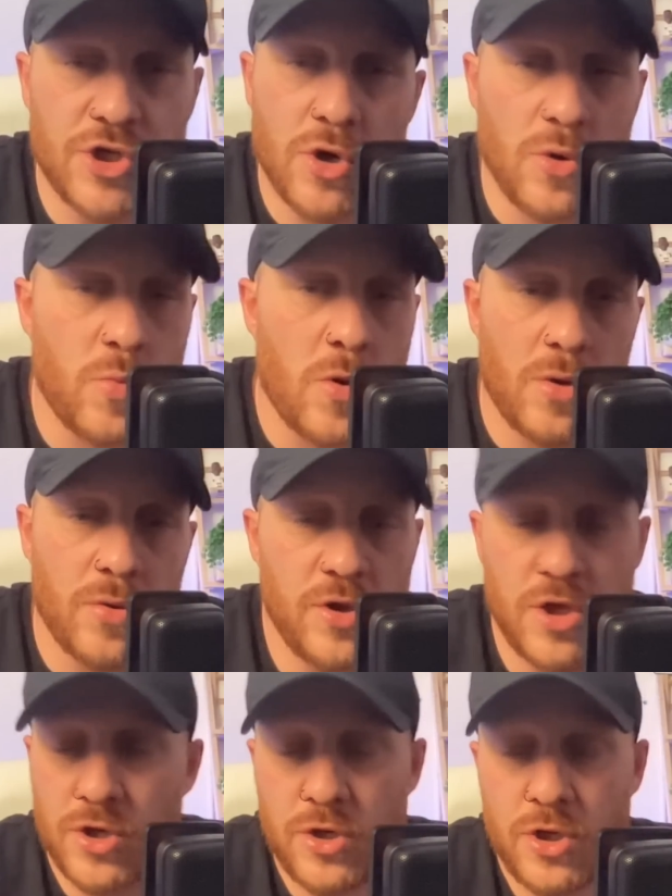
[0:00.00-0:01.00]
you don't want,
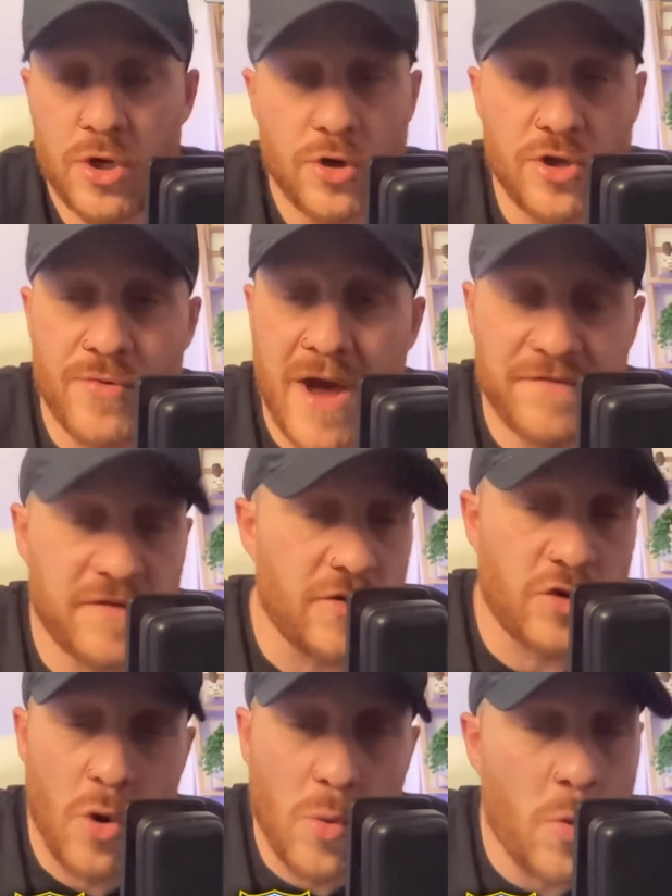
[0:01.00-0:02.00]
you know, you're after,
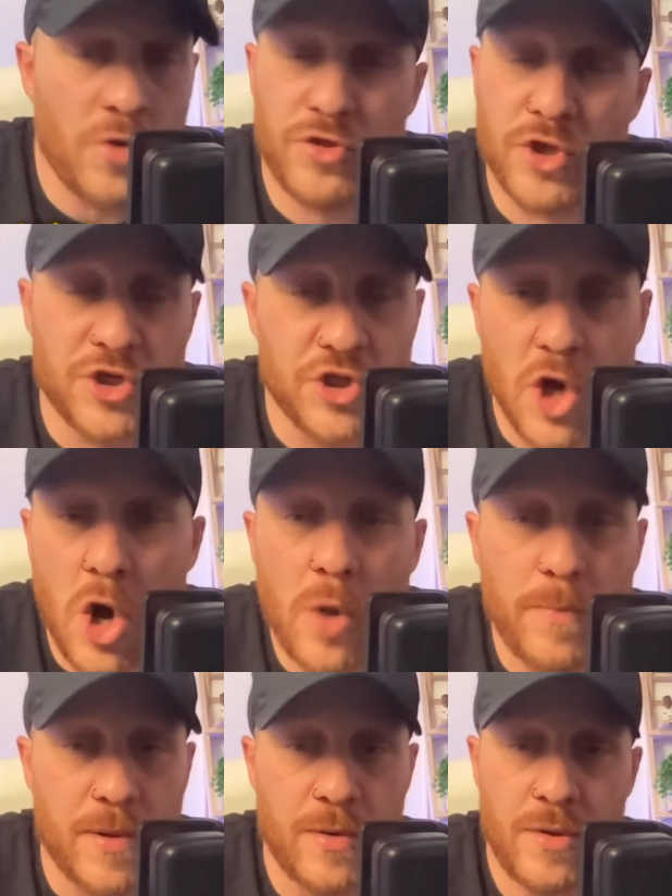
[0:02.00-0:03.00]
don't want the
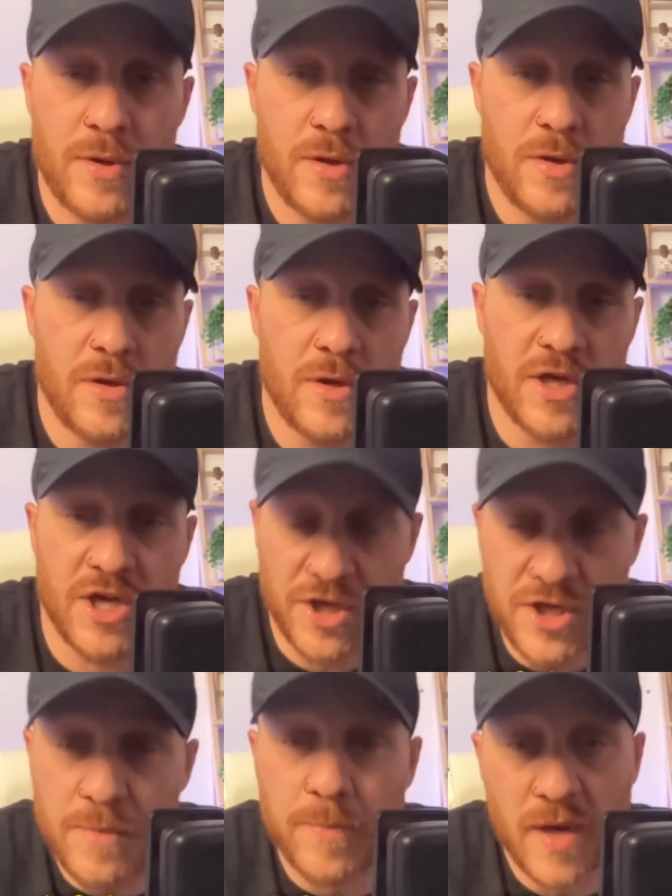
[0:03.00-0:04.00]
job.
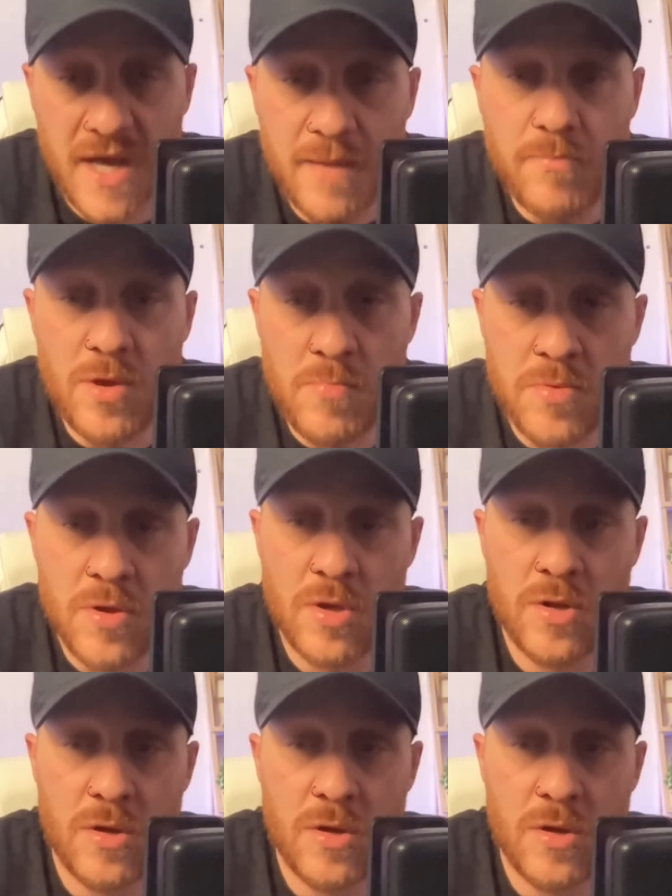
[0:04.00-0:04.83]
Can you blame them?